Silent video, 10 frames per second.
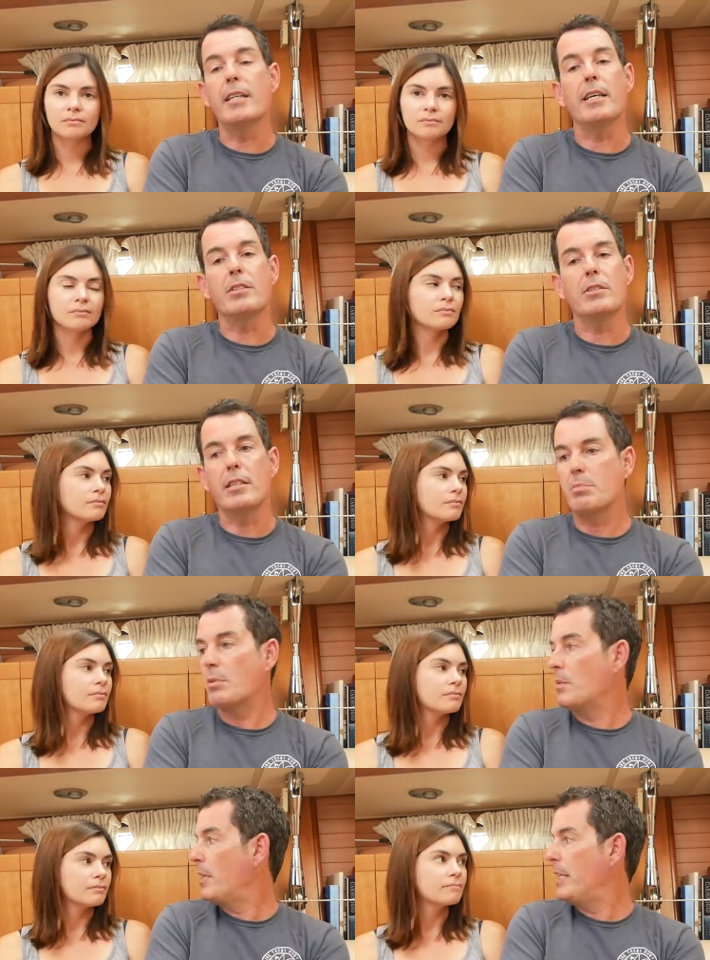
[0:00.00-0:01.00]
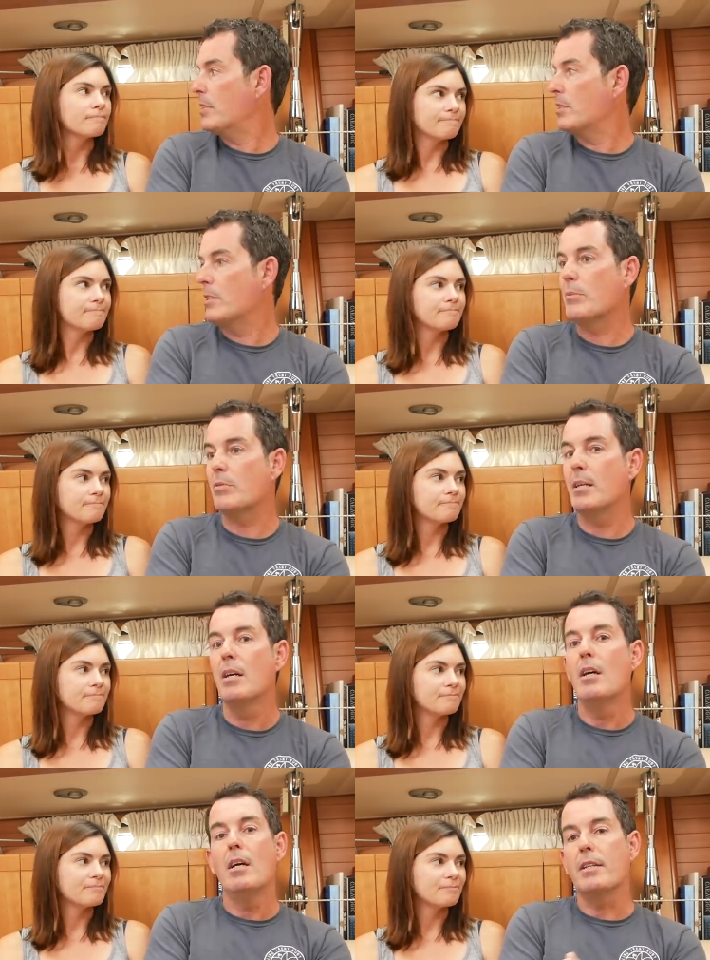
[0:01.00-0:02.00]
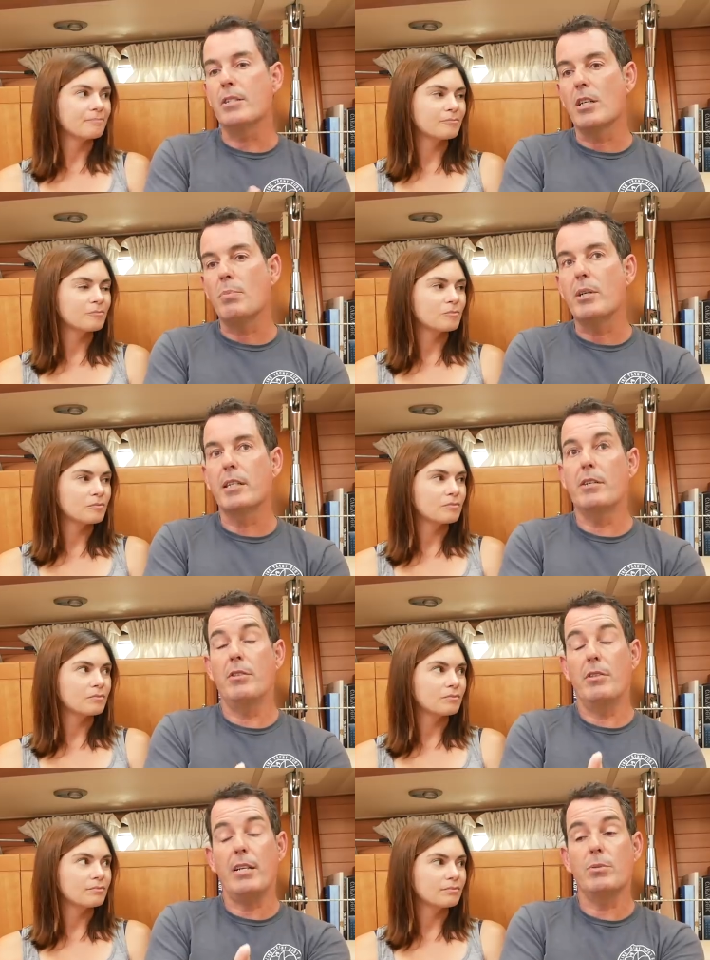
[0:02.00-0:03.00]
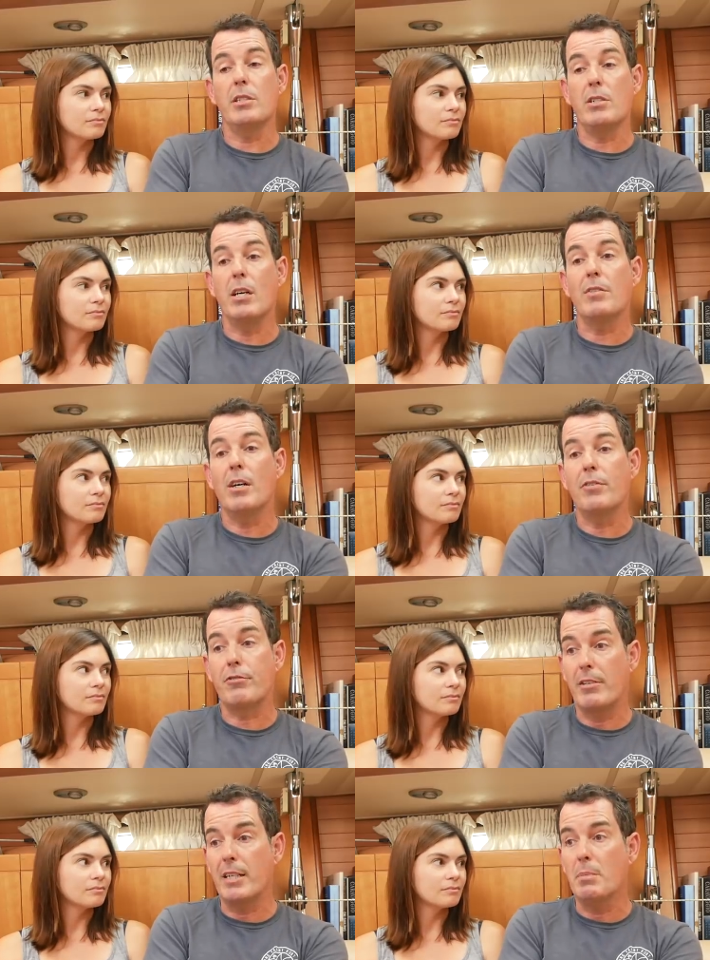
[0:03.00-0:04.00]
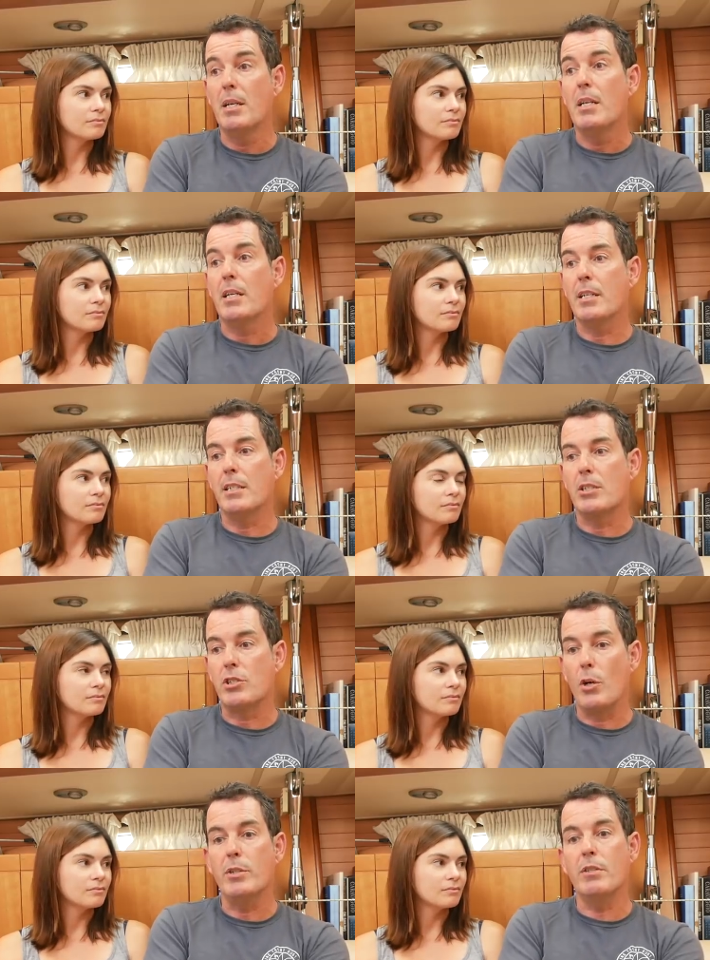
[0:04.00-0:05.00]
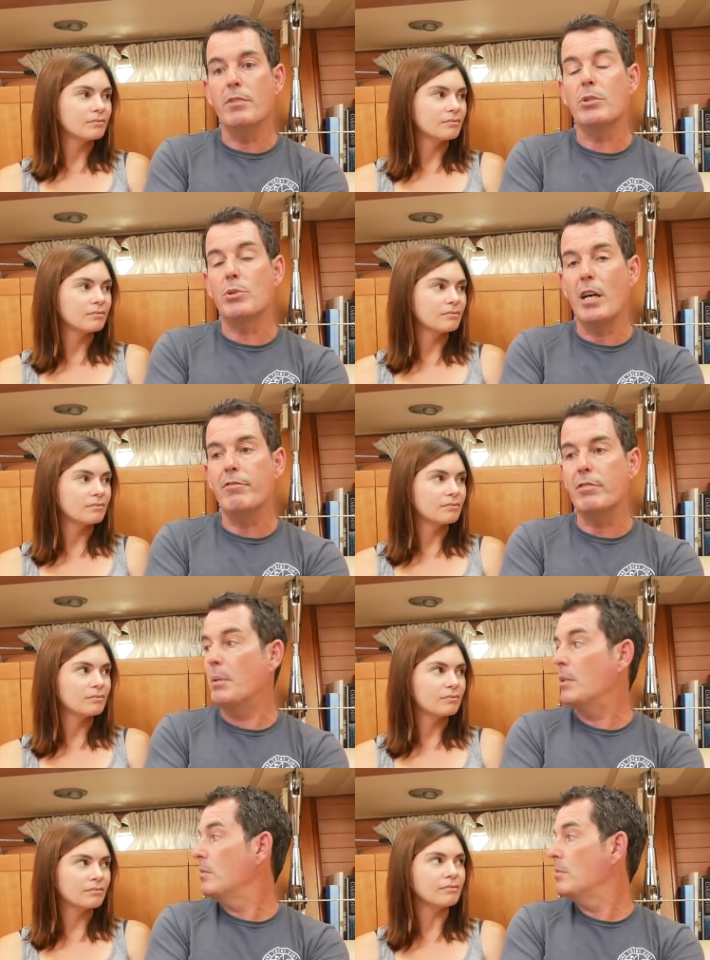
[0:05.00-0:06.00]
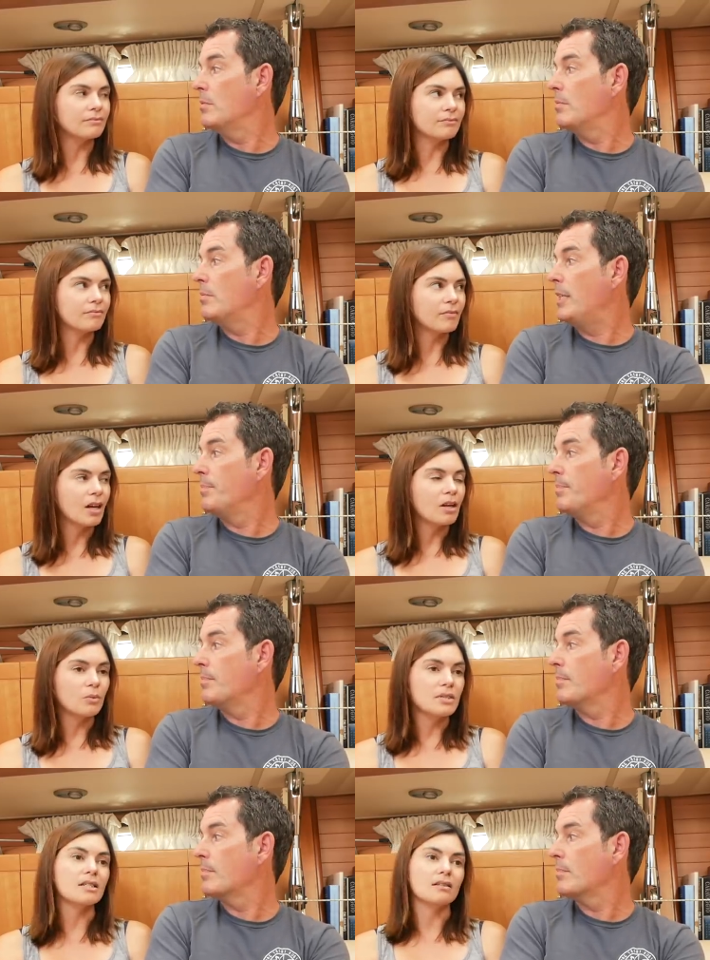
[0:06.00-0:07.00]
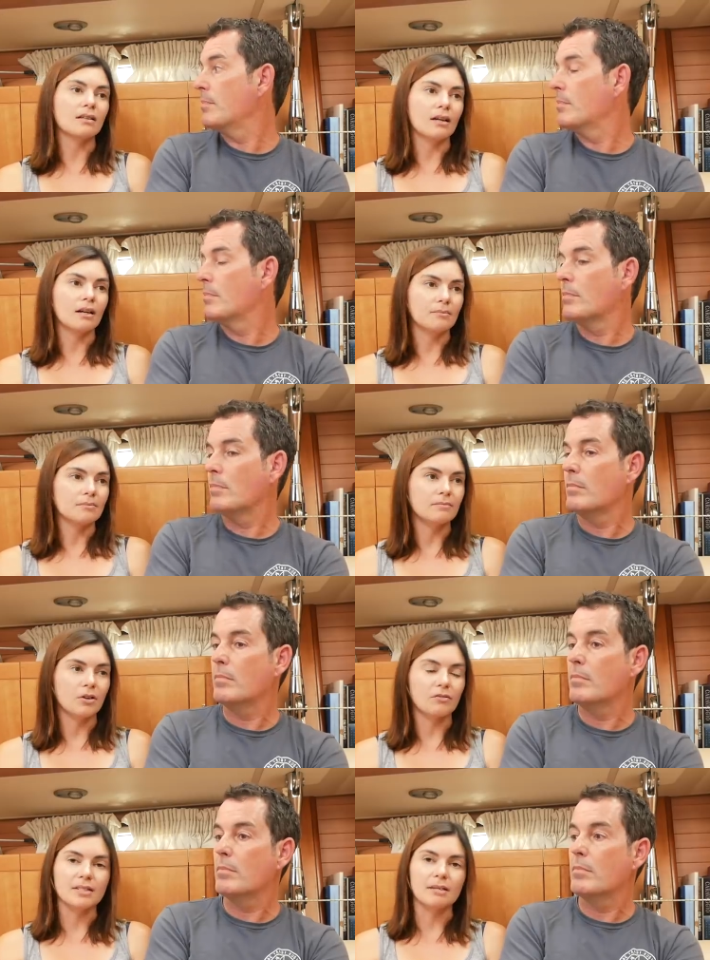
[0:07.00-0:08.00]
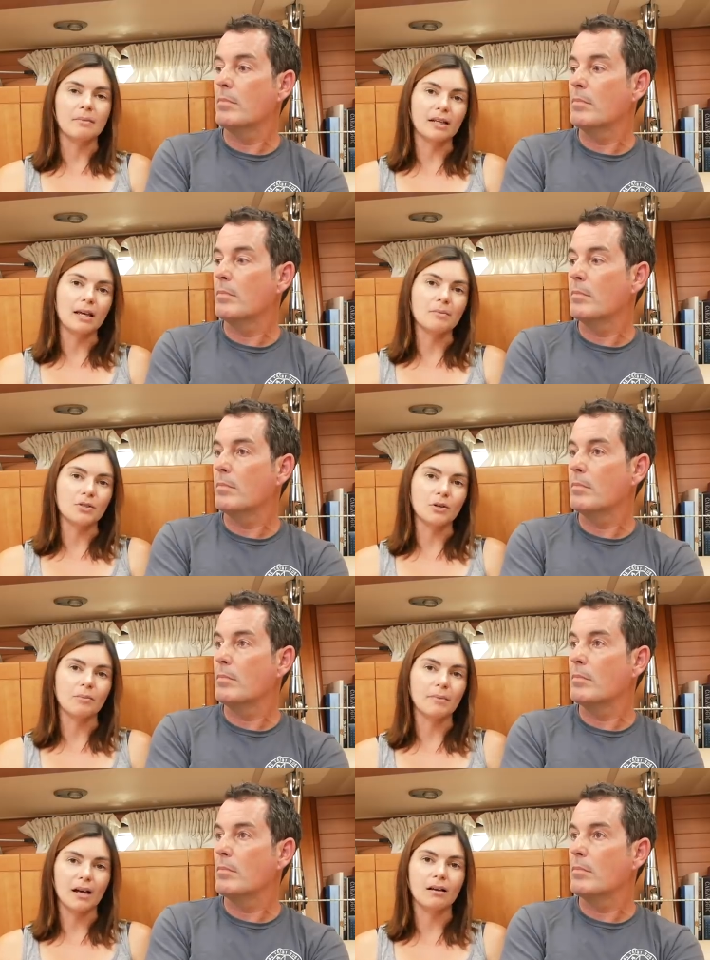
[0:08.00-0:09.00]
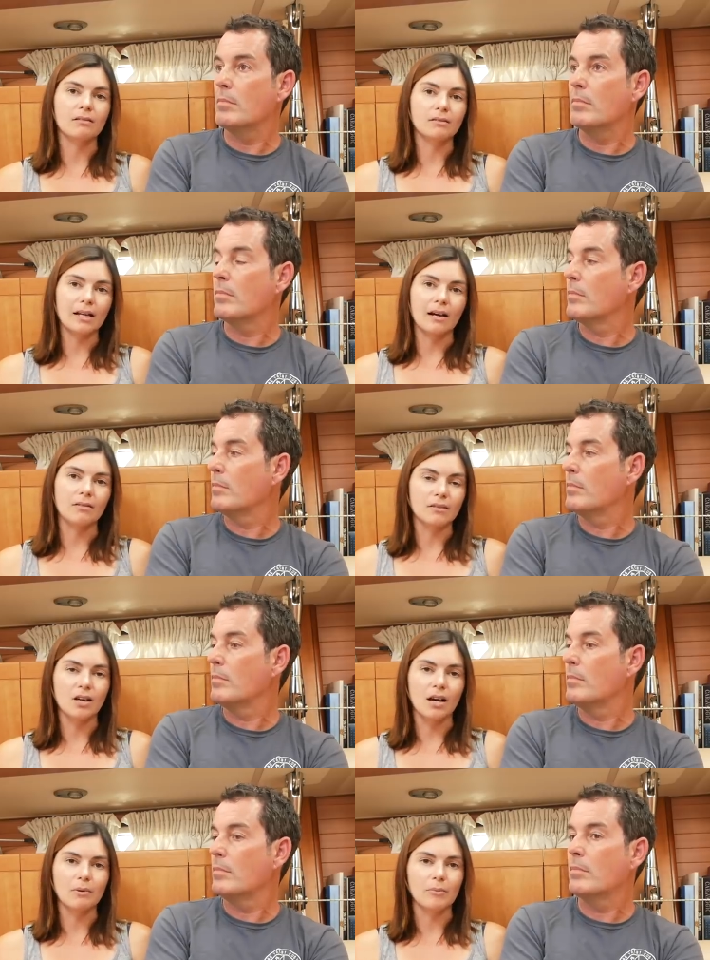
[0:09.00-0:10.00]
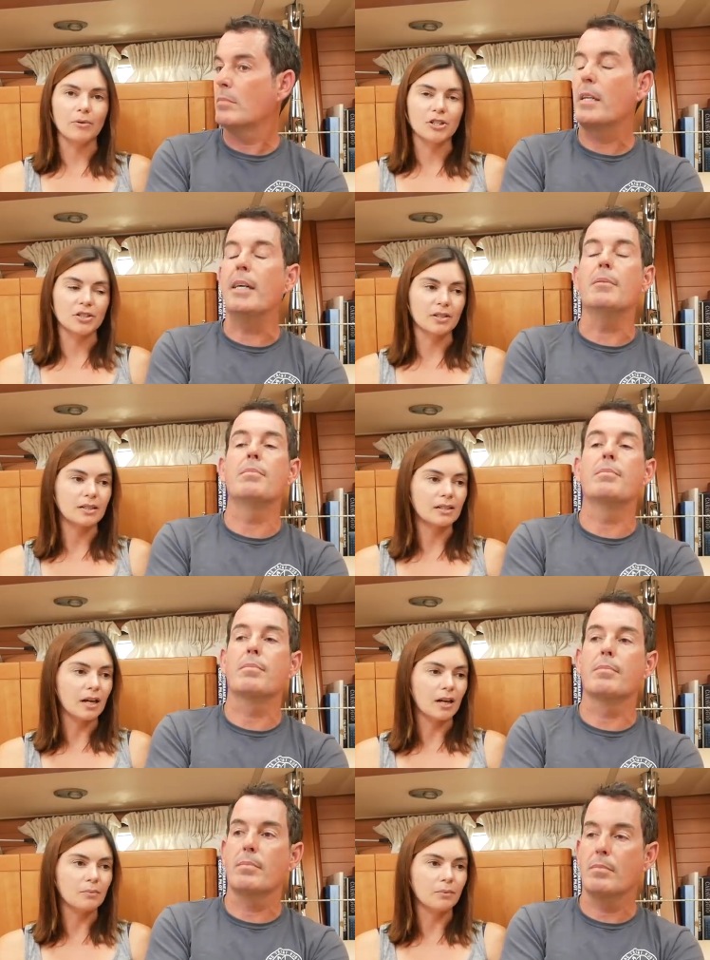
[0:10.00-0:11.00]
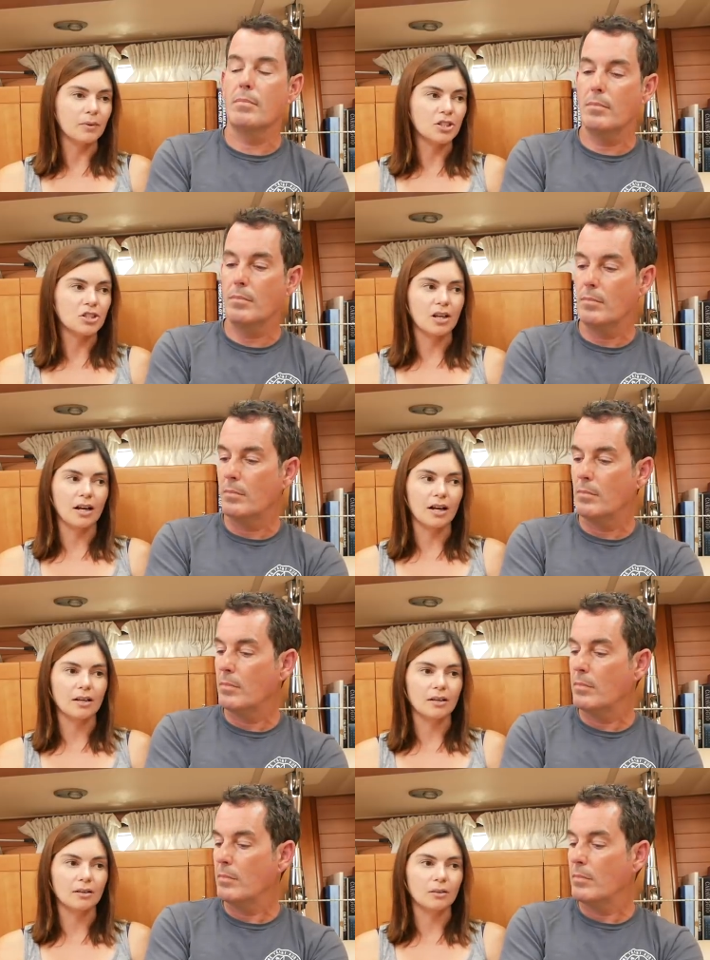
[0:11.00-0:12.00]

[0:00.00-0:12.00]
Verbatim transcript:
Speaker 1: that's that's pretty my hints and tips from it. There's no point in going through the actual design of our frame because it's so individual to every boat.
Speaker 2: Mm. Yeah, we did um, obviously make an episode about our entire preparation, yeah. um, which I